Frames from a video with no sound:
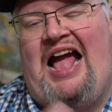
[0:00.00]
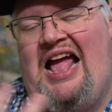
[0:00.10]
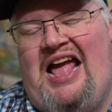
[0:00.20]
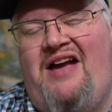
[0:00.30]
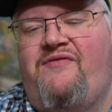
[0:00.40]

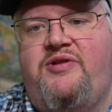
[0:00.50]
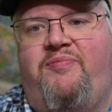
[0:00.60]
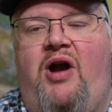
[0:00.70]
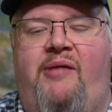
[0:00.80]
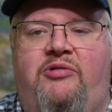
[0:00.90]
every
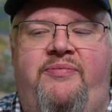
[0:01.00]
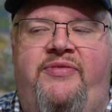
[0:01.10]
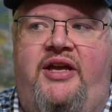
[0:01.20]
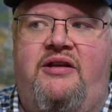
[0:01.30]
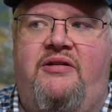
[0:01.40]
problem
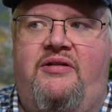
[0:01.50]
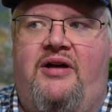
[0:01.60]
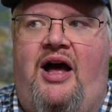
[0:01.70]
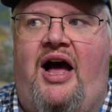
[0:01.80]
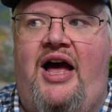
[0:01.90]
that
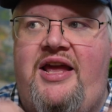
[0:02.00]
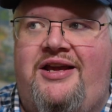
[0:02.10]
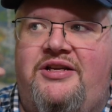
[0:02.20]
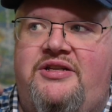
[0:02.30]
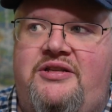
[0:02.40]
I
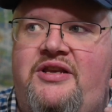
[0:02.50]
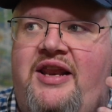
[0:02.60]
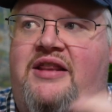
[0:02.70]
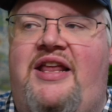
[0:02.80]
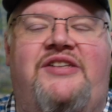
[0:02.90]
could
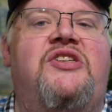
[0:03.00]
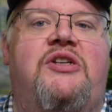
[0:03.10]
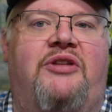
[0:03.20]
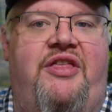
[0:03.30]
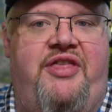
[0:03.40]

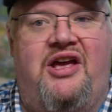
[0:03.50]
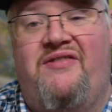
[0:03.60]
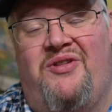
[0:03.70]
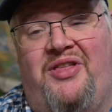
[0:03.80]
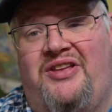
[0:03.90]
necessarily think
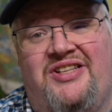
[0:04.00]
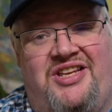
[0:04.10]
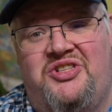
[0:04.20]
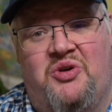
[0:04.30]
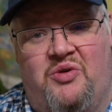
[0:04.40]
of are things that
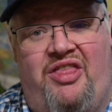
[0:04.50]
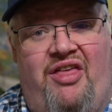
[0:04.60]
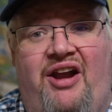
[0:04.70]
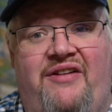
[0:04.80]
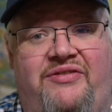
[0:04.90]
he's already
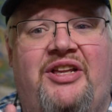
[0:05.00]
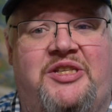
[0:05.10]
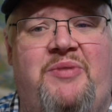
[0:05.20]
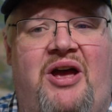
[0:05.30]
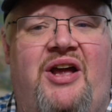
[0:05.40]
thought of.
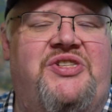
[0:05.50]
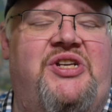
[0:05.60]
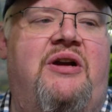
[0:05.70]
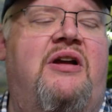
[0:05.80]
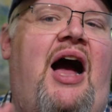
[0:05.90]
Let's be honest
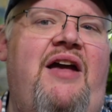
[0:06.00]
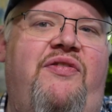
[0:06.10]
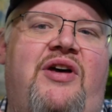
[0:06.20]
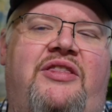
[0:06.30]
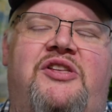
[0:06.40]
here. I
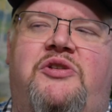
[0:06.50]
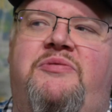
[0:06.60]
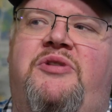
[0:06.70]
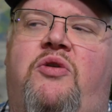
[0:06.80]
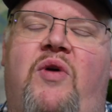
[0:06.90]
thought this
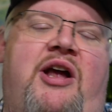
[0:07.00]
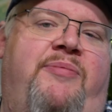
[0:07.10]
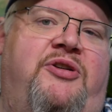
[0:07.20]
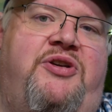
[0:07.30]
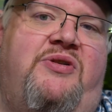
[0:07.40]
was a great
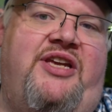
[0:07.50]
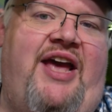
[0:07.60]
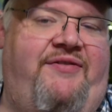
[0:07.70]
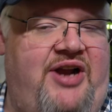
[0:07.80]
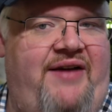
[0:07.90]
opportunity
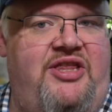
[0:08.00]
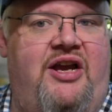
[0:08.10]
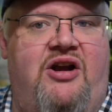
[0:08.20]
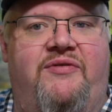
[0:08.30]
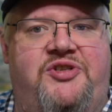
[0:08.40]
after having
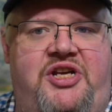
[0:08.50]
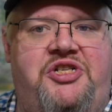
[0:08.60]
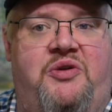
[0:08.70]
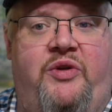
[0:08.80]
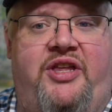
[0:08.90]
that
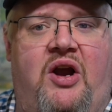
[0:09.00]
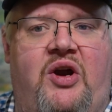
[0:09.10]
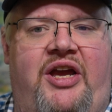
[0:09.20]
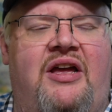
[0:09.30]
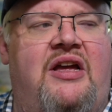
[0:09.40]
conversation with
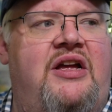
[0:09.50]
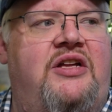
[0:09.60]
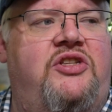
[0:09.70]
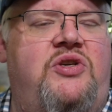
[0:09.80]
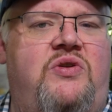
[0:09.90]
Gary
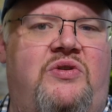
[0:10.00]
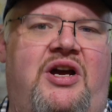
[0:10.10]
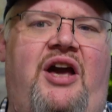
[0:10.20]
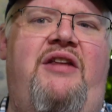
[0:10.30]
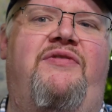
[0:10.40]
to
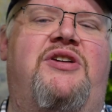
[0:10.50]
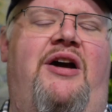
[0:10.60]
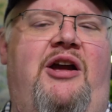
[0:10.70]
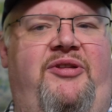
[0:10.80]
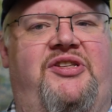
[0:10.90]
kind of
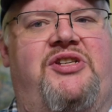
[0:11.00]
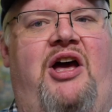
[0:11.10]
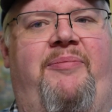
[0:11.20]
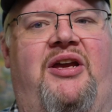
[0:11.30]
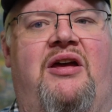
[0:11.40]
talk about this
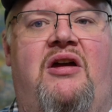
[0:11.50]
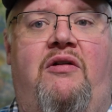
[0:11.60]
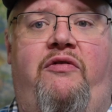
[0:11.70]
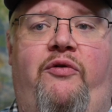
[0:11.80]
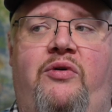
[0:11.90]
topic
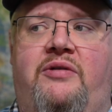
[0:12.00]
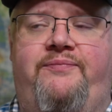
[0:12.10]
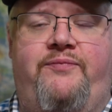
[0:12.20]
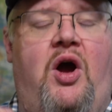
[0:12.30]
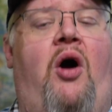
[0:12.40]
for
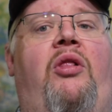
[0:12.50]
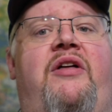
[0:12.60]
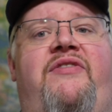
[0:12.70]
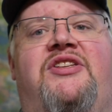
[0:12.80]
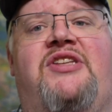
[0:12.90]
all
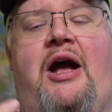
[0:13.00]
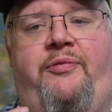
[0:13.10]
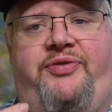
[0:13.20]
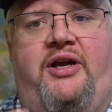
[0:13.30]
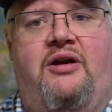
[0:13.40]
of us
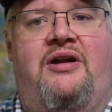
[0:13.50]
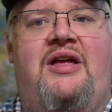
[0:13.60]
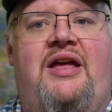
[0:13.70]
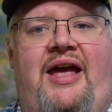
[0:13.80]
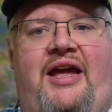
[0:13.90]
out there
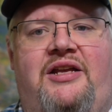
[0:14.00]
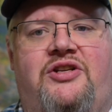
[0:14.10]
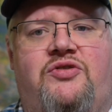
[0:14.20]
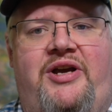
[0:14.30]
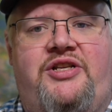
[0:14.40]
and
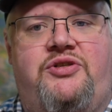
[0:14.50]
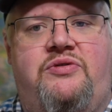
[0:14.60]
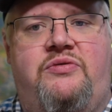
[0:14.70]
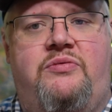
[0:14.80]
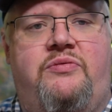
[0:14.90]
try to